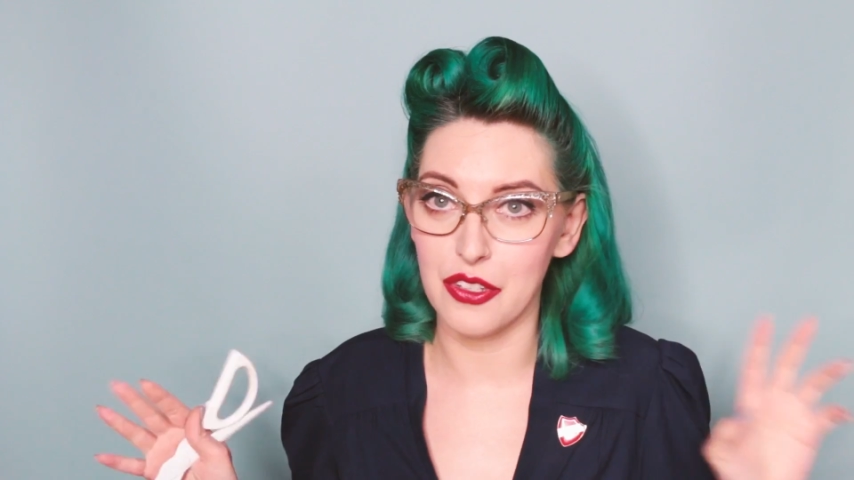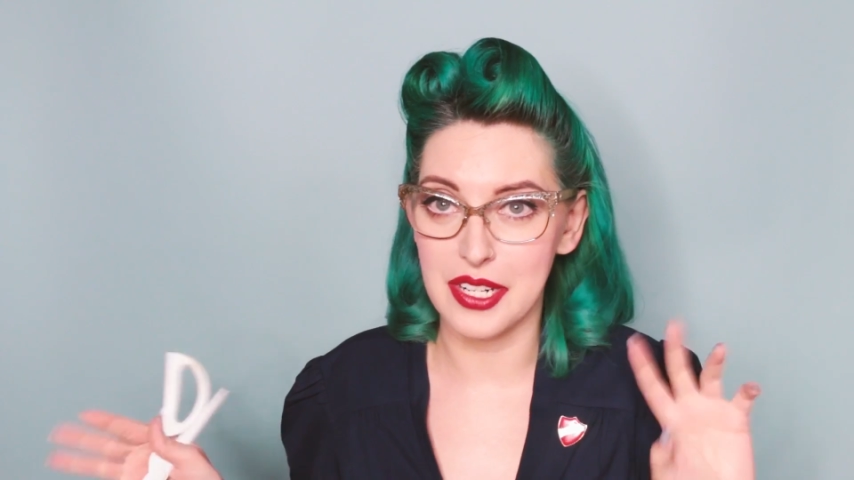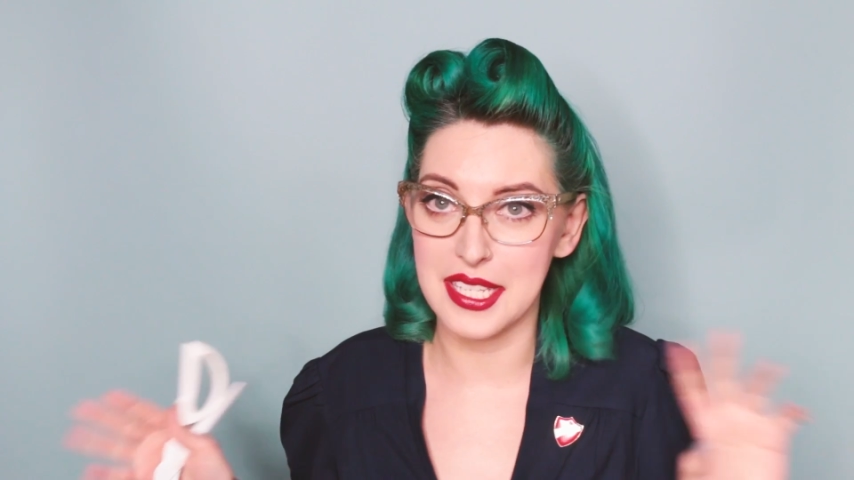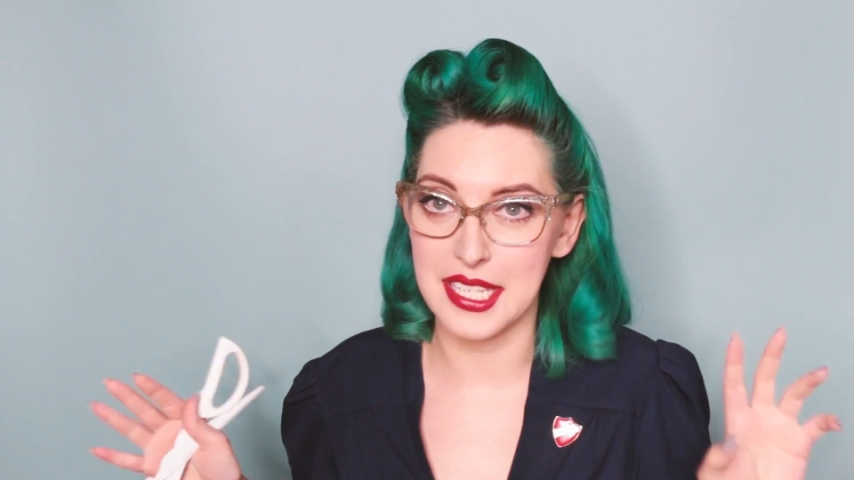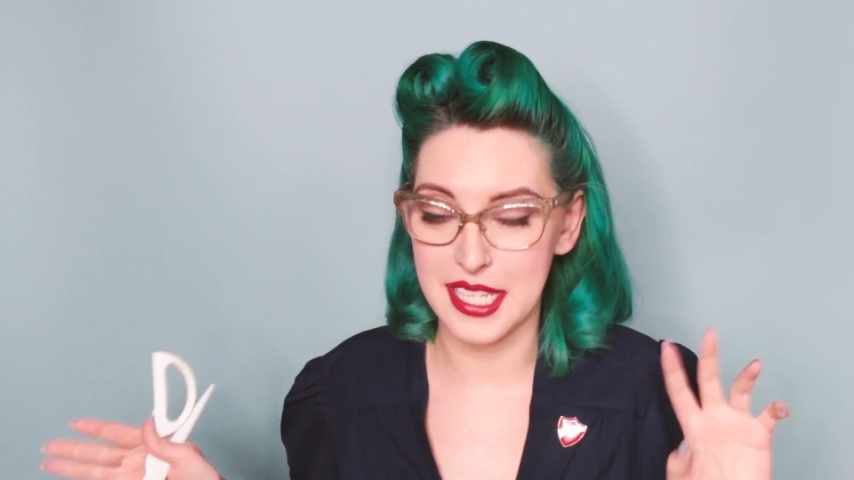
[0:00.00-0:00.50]

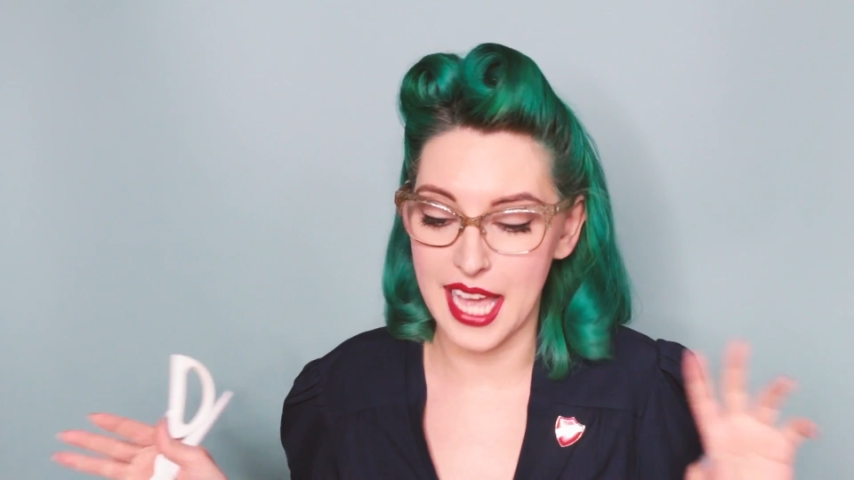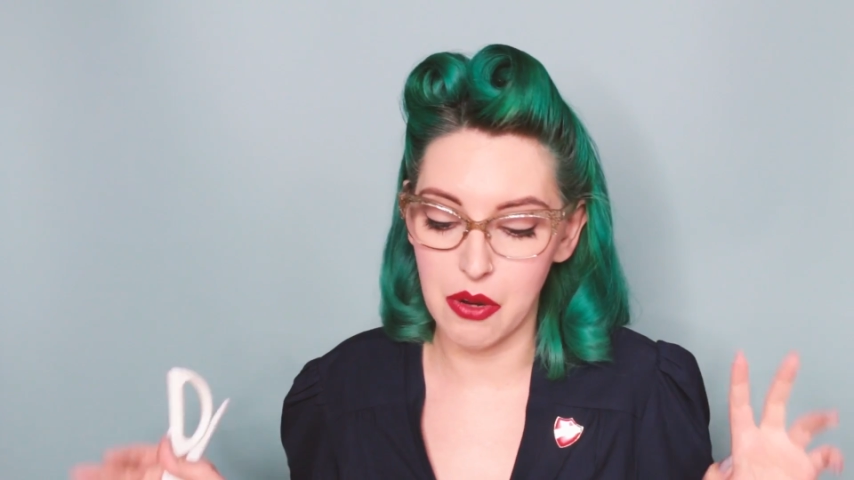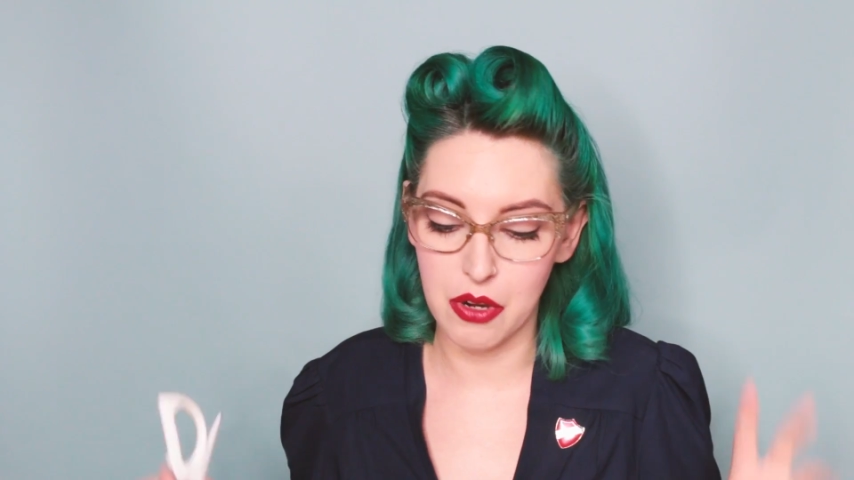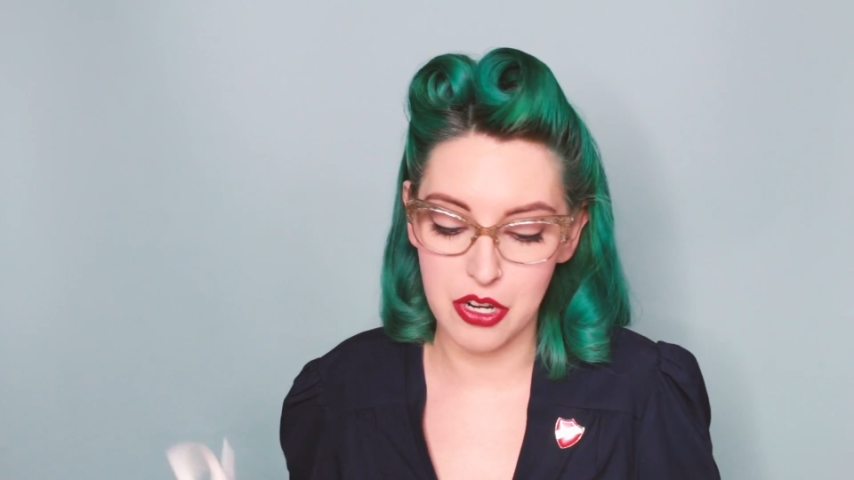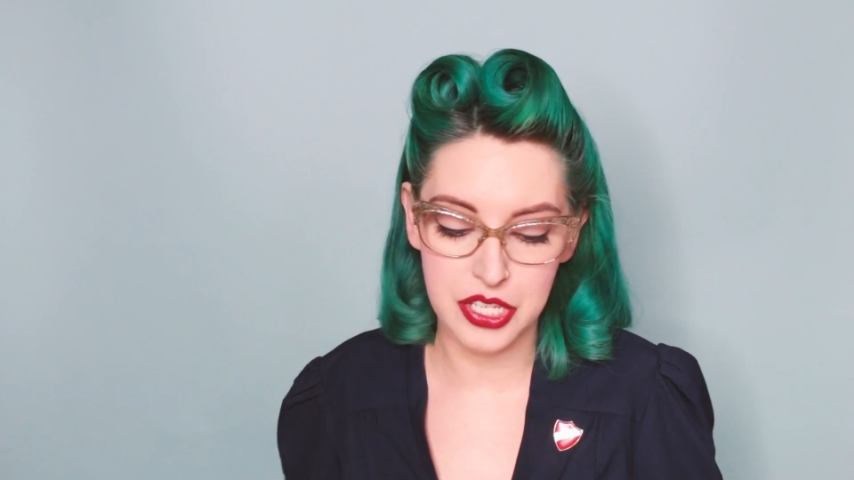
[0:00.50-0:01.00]
36
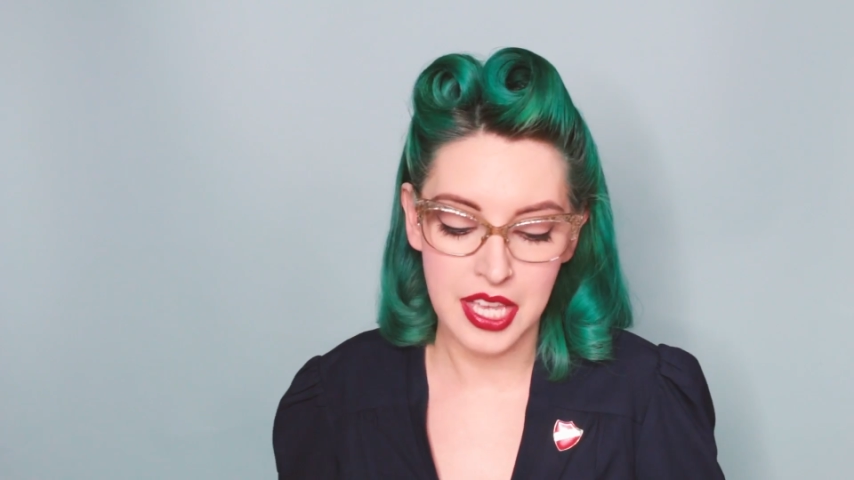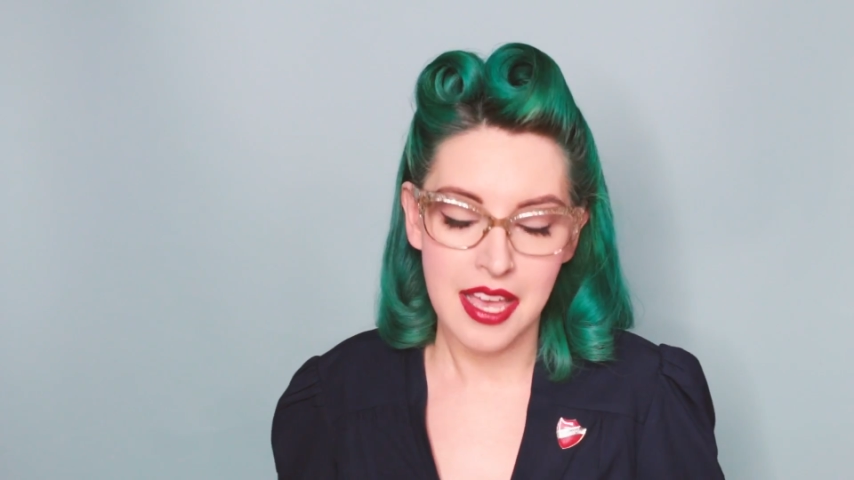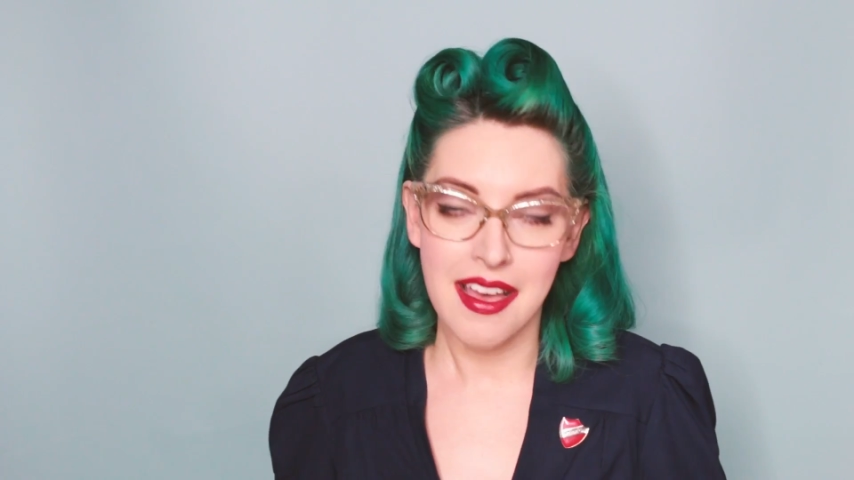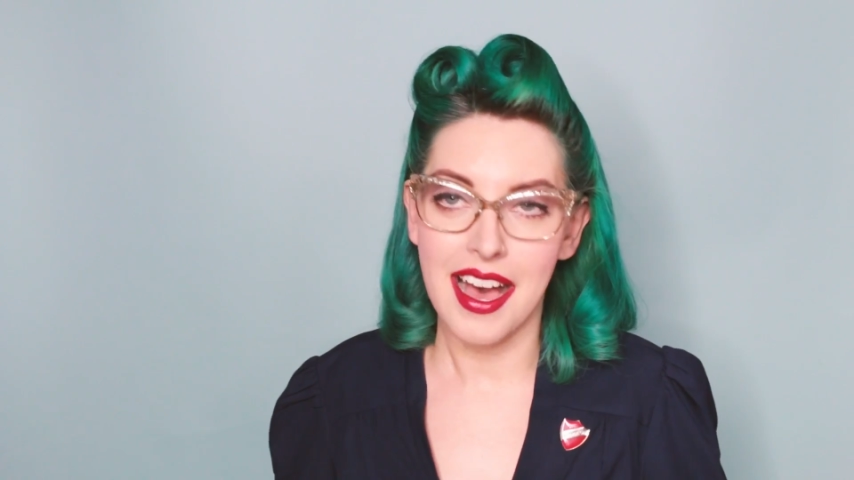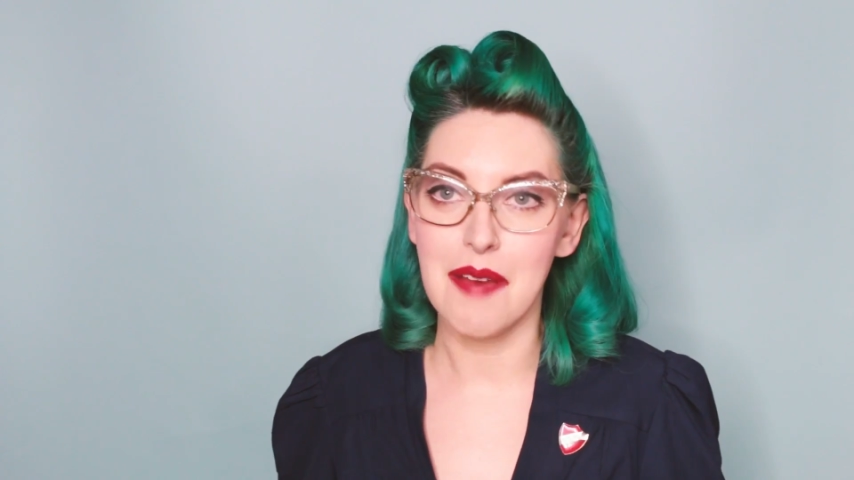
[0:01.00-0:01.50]
hours
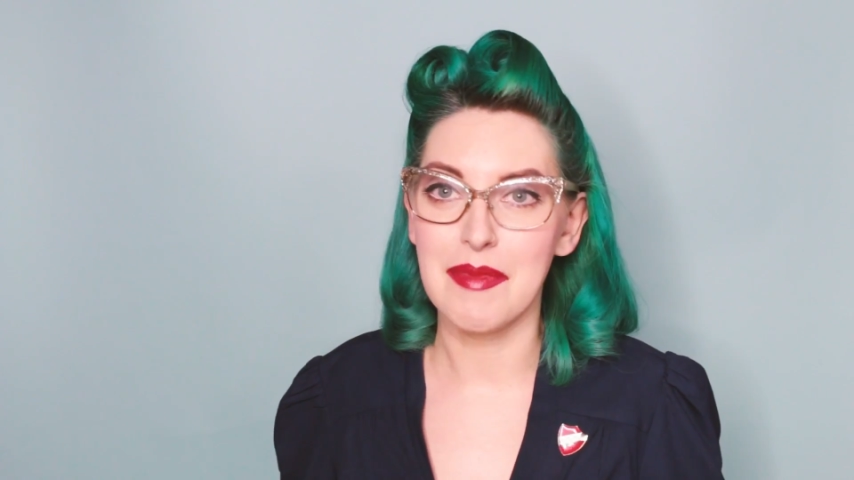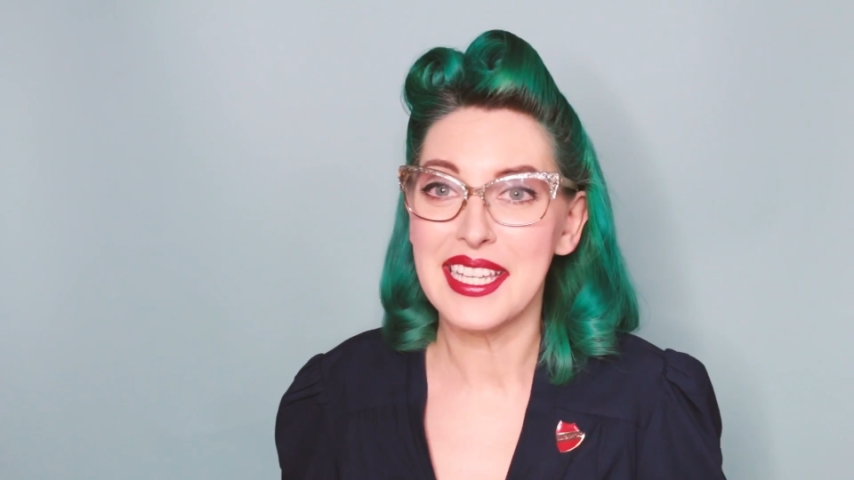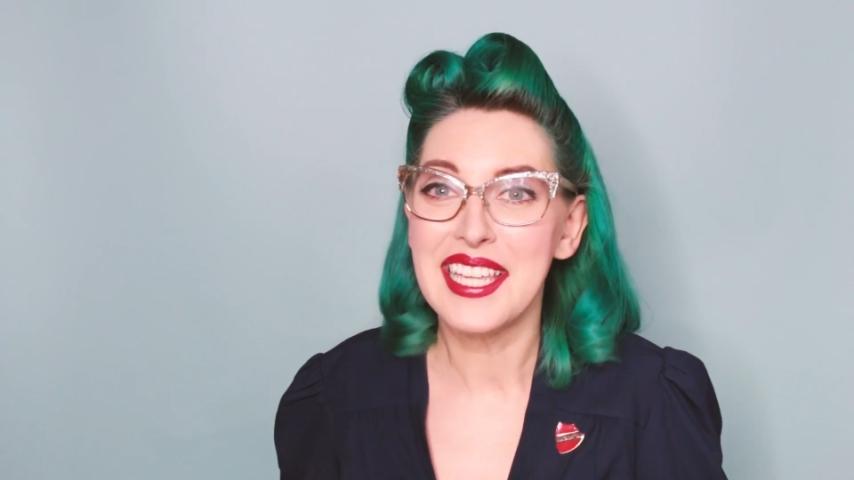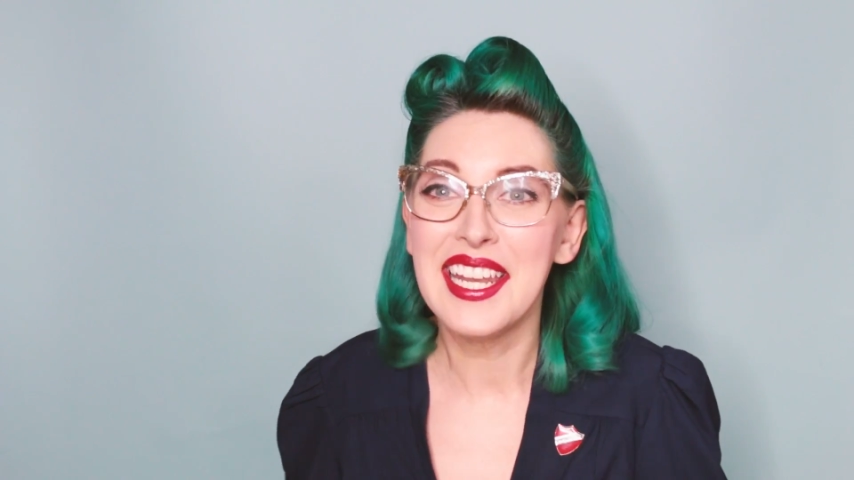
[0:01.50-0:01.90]
um, because